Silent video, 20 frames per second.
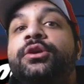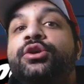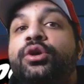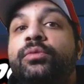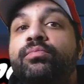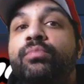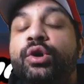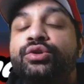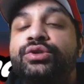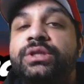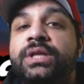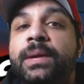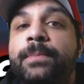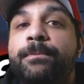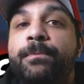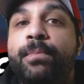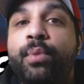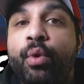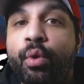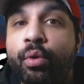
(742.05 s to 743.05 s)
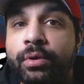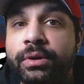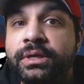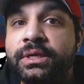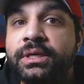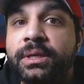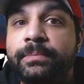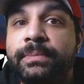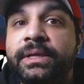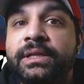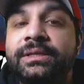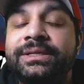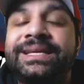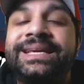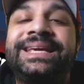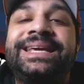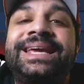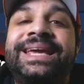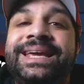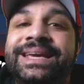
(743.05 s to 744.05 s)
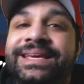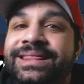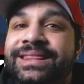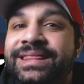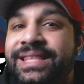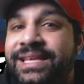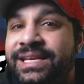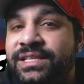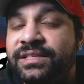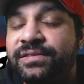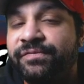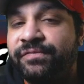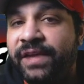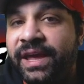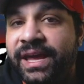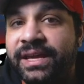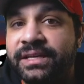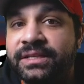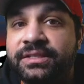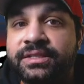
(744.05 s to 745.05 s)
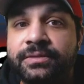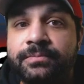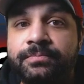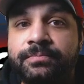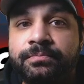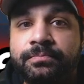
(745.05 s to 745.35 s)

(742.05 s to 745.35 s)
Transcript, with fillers: your most important ability in this phase.